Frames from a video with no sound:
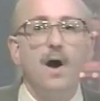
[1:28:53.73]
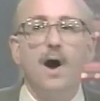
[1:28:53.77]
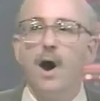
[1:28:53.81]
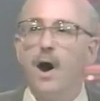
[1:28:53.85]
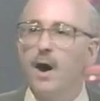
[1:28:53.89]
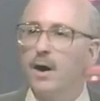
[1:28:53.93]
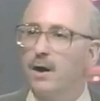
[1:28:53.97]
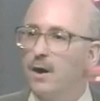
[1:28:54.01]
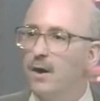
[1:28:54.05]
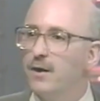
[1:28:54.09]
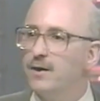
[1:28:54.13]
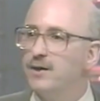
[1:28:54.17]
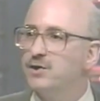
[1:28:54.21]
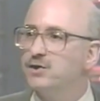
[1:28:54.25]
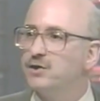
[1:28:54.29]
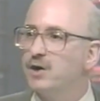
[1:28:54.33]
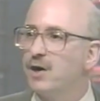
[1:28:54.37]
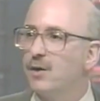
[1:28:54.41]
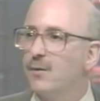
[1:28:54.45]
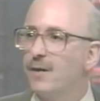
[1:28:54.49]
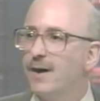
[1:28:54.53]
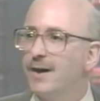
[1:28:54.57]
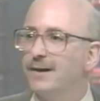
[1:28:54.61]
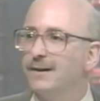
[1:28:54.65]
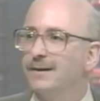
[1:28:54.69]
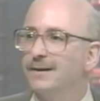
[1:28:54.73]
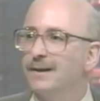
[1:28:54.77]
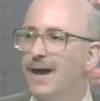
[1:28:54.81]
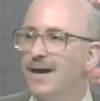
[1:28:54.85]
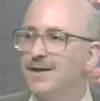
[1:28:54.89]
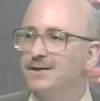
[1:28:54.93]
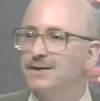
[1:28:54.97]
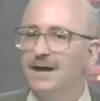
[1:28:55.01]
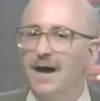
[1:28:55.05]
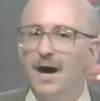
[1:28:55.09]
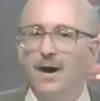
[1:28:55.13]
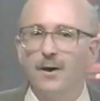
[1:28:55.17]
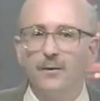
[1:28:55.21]
are going to generate
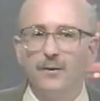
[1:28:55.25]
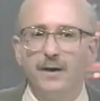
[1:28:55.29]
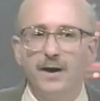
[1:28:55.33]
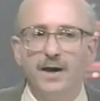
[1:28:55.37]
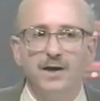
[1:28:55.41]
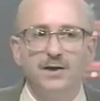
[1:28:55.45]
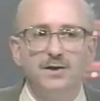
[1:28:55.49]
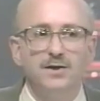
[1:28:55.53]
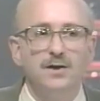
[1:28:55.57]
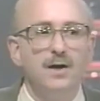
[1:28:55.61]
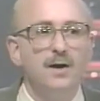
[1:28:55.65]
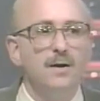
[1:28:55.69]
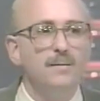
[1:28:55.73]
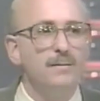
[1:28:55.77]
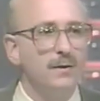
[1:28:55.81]
less outrage